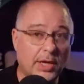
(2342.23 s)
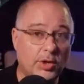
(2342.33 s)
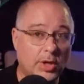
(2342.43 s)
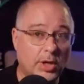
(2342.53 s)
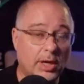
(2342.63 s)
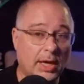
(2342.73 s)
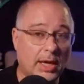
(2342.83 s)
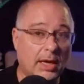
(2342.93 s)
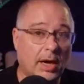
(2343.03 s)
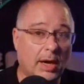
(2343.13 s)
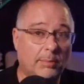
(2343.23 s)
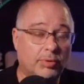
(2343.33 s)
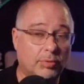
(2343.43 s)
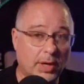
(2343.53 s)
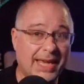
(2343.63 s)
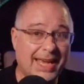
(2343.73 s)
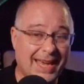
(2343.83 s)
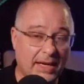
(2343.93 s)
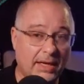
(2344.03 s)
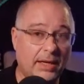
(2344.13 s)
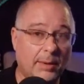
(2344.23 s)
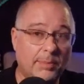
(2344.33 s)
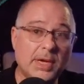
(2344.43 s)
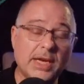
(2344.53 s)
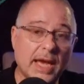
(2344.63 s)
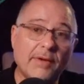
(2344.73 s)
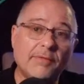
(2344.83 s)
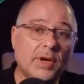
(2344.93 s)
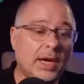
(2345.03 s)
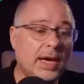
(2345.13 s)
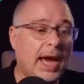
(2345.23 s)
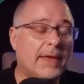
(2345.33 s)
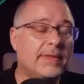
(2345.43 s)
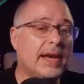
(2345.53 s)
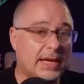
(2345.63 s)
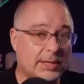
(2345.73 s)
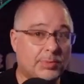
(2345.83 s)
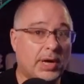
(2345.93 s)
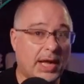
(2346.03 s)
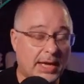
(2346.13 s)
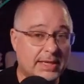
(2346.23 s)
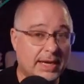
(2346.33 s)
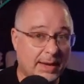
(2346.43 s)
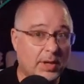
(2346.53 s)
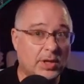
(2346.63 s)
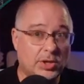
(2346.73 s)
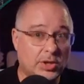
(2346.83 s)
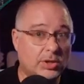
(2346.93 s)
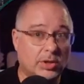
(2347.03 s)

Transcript: You could bring in a PDF and then export it as an image.